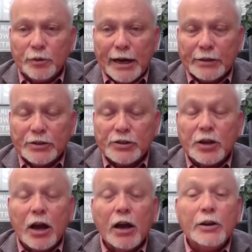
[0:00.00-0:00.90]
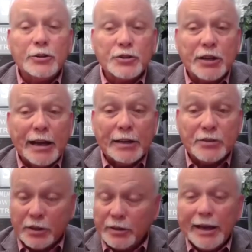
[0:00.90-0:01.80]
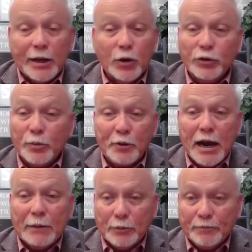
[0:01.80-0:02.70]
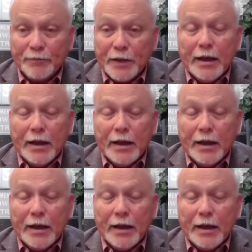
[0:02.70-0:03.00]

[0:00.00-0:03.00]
practice understands that they own the problem.